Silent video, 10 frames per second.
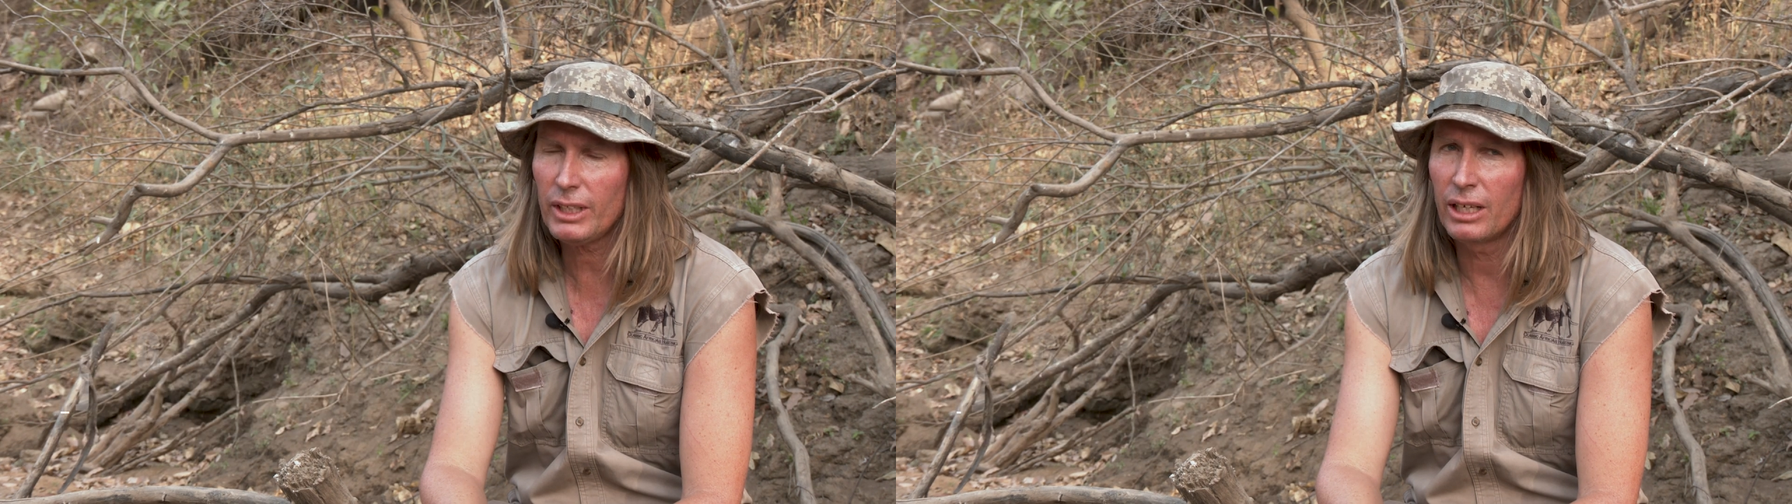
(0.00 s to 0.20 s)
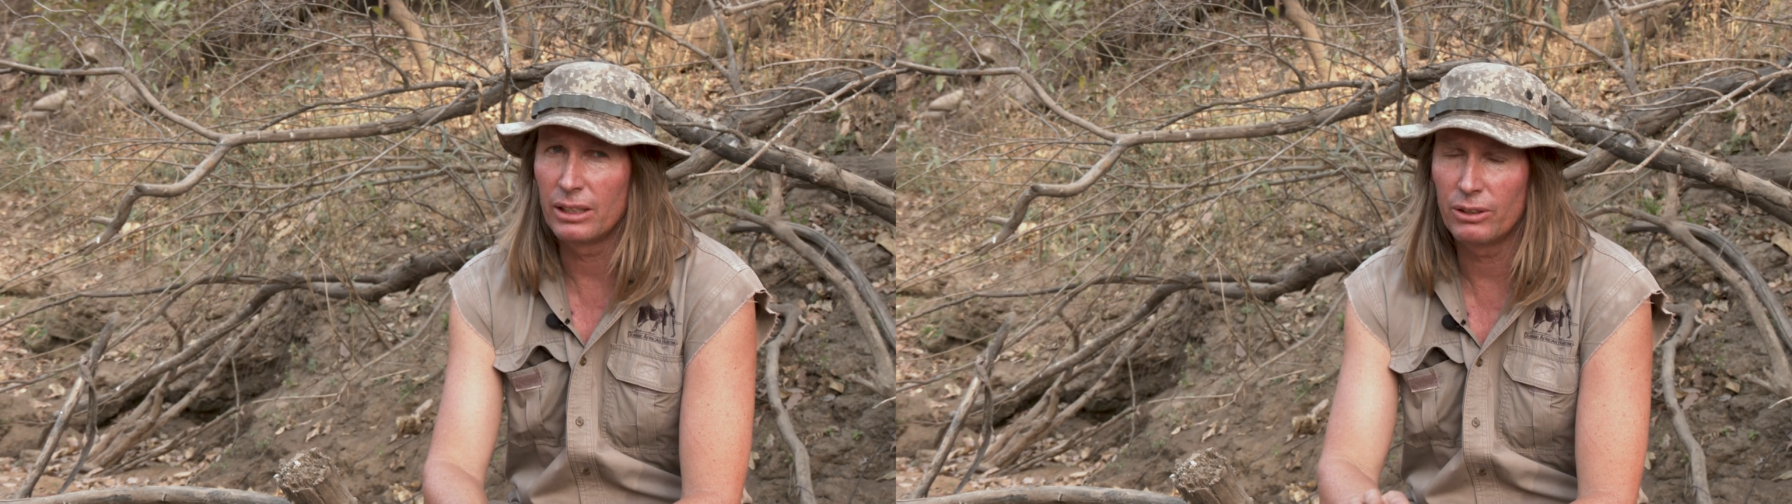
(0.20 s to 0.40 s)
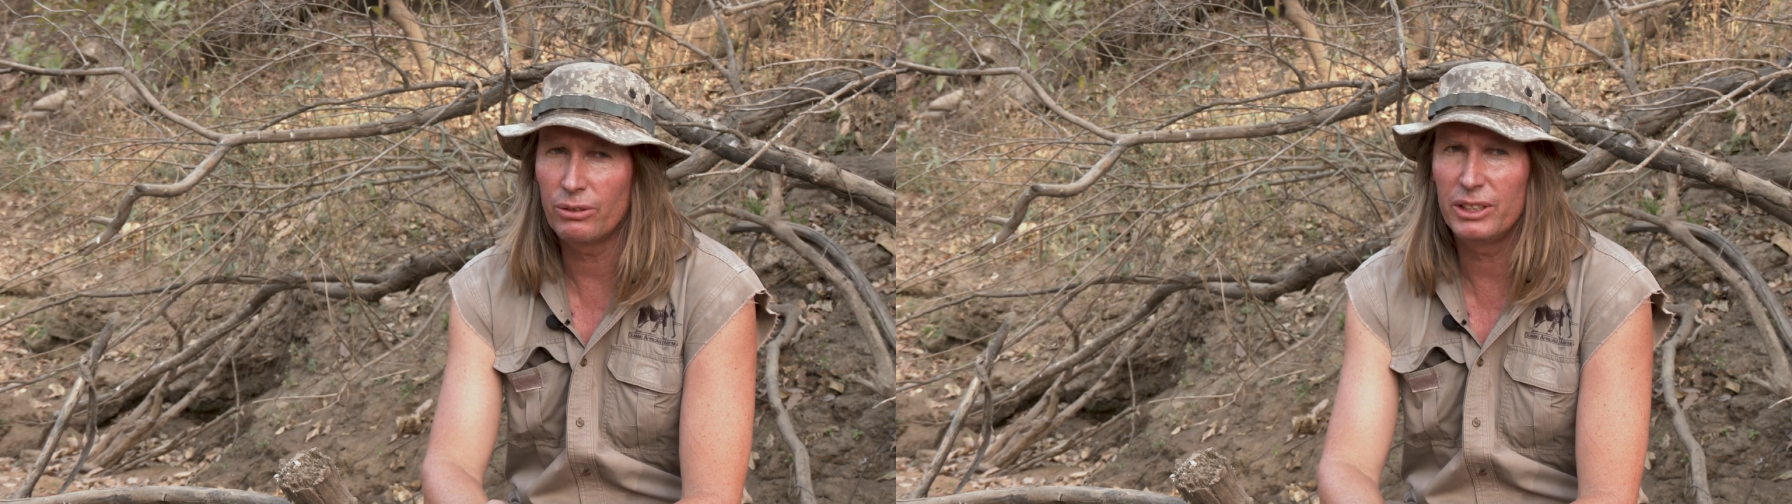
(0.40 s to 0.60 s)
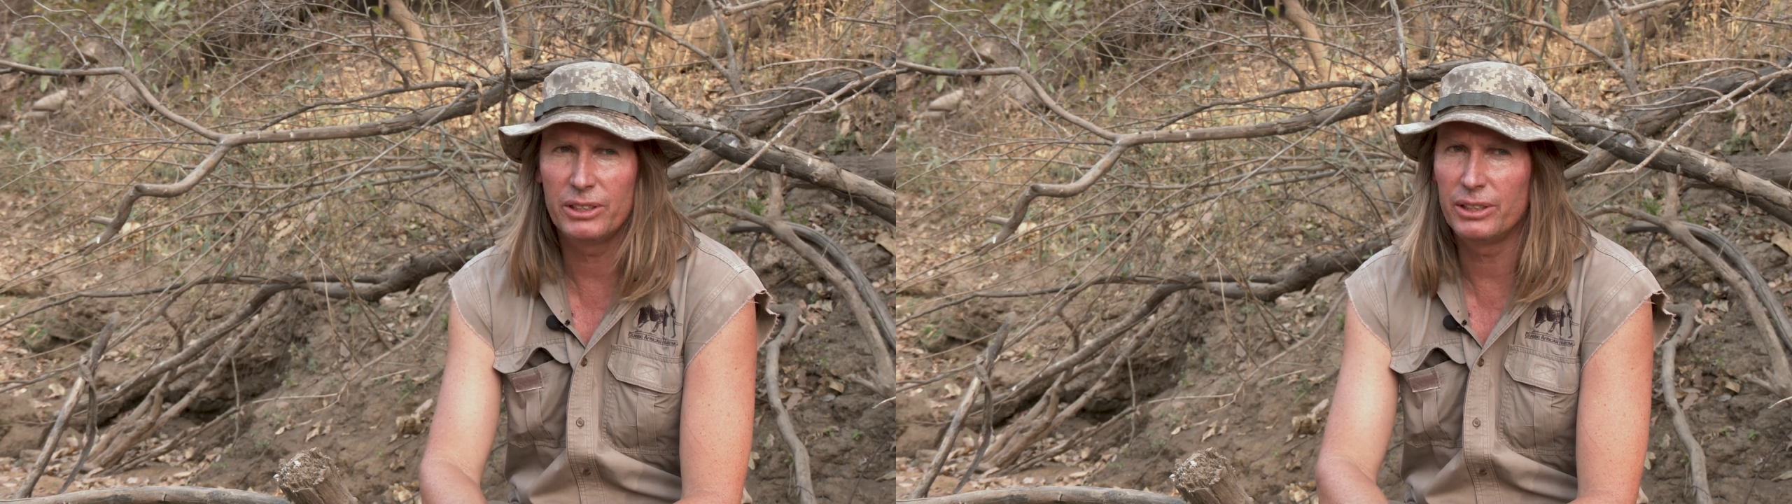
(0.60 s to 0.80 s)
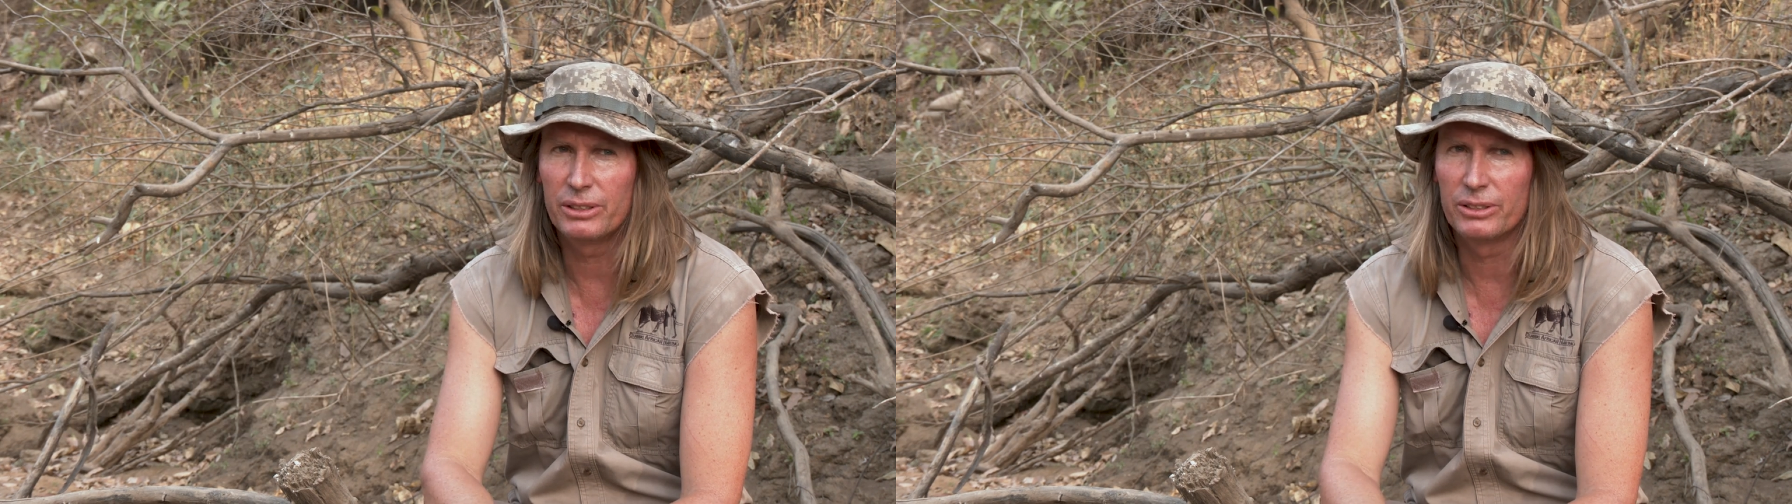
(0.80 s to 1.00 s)
And in 3
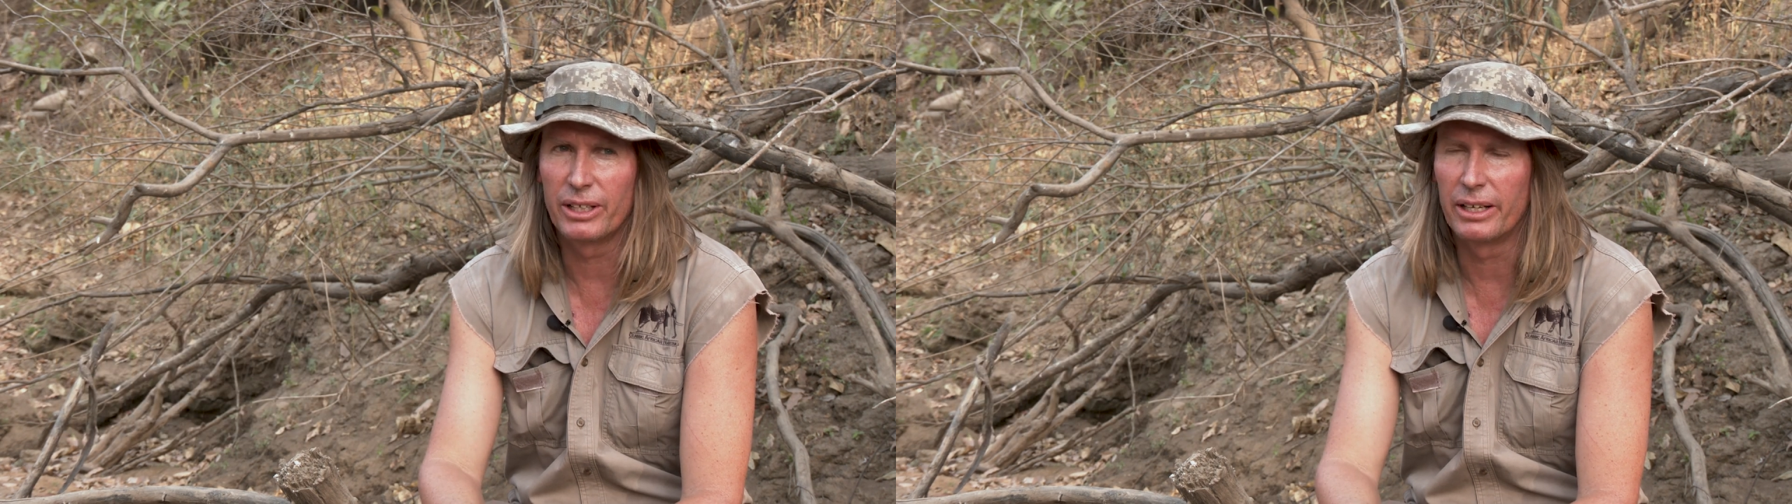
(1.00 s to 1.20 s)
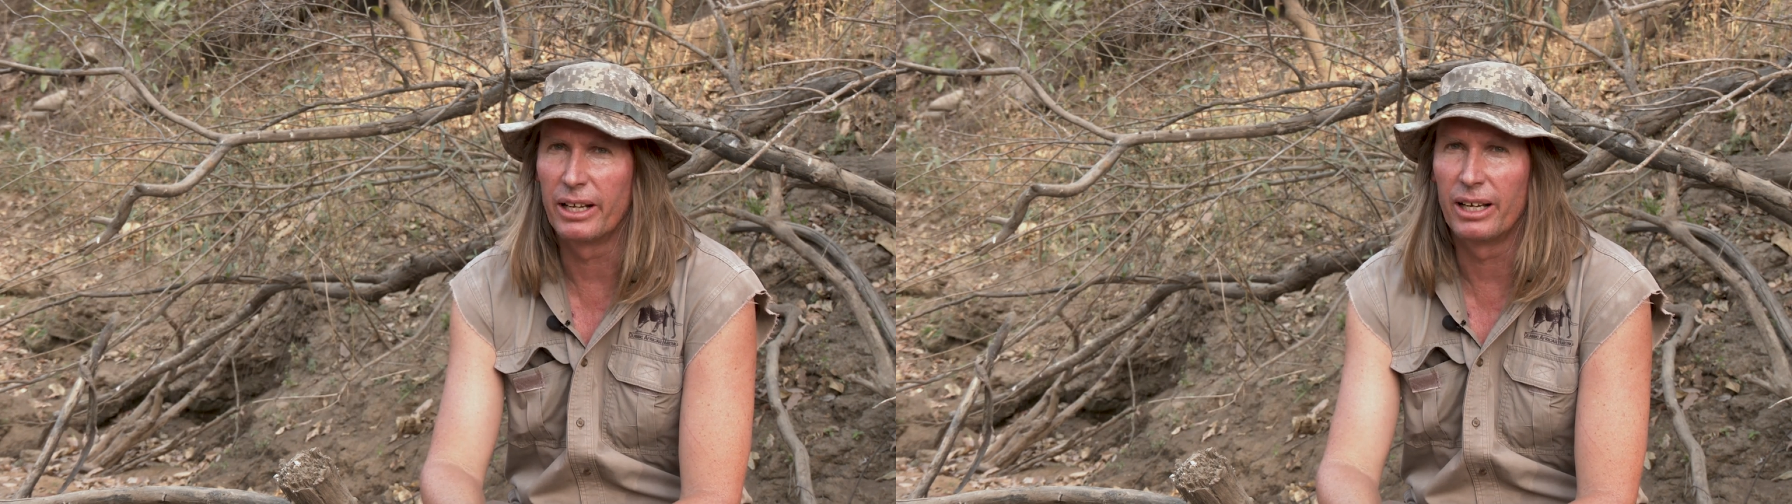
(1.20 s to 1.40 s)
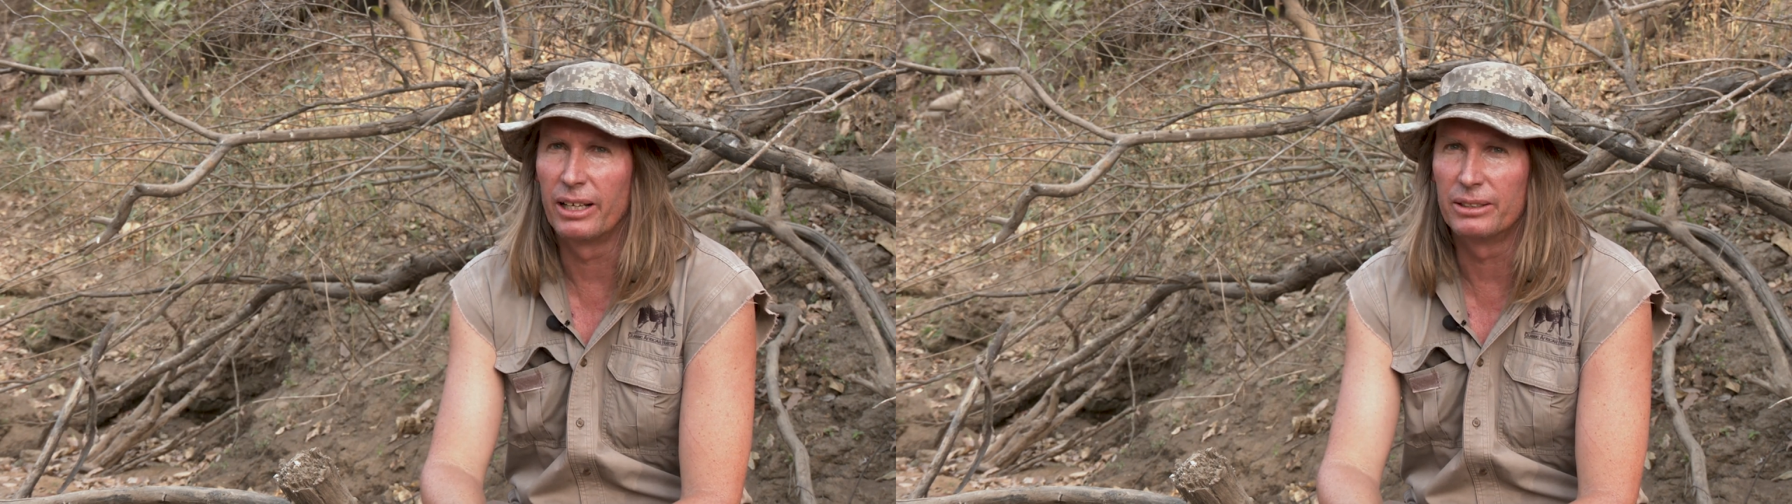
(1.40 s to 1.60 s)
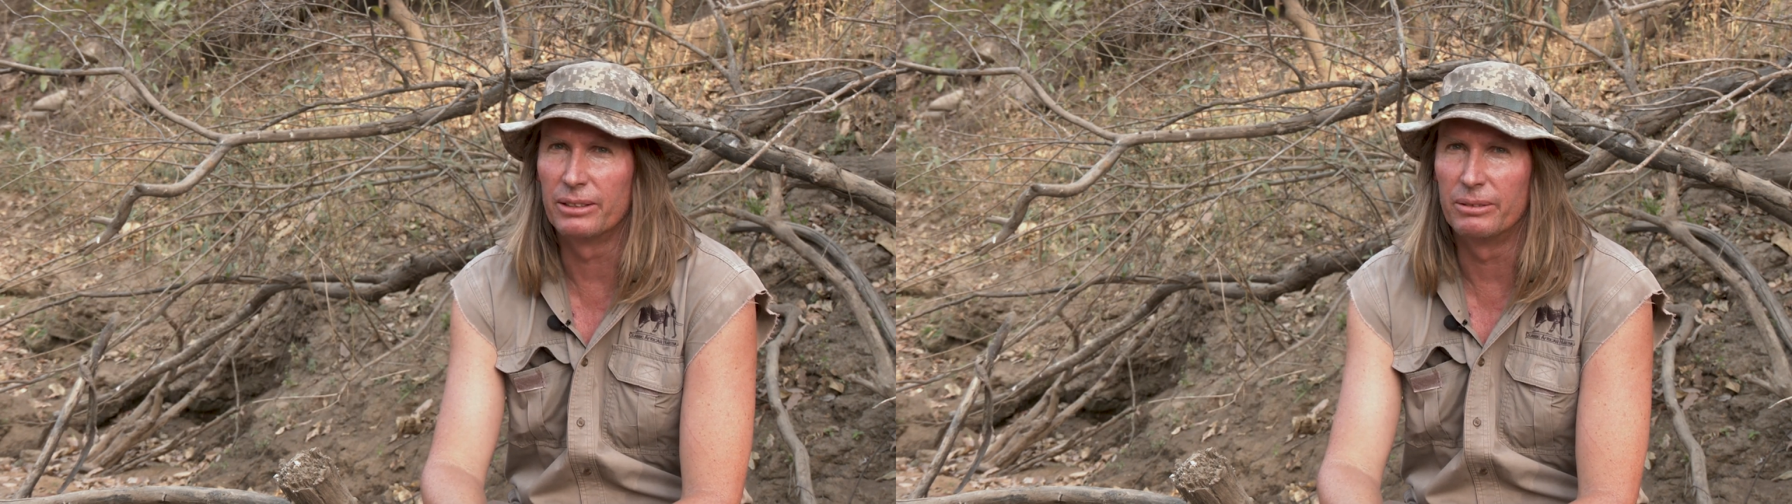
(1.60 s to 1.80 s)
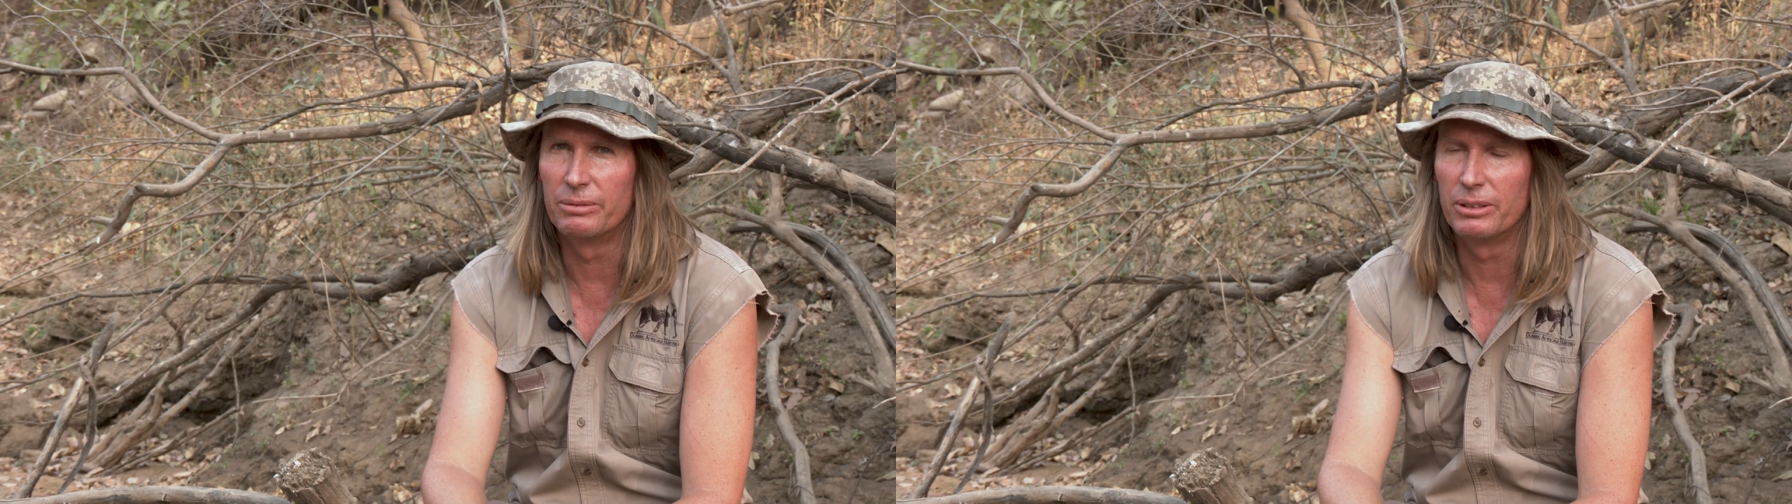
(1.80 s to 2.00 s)
seasons they annihilated